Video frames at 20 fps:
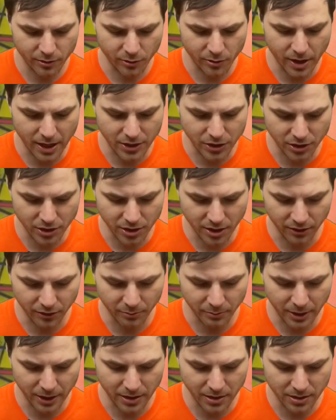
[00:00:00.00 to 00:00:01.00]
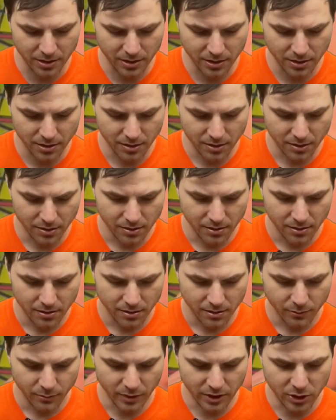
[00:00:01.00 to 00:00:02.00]
edge adjustment.
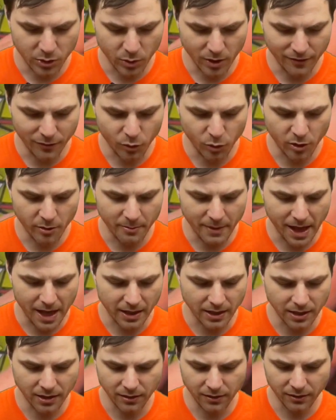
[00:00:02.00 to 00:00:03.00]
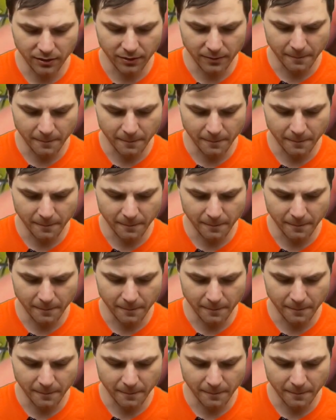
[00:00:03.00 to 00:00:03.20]
We do have core magnets,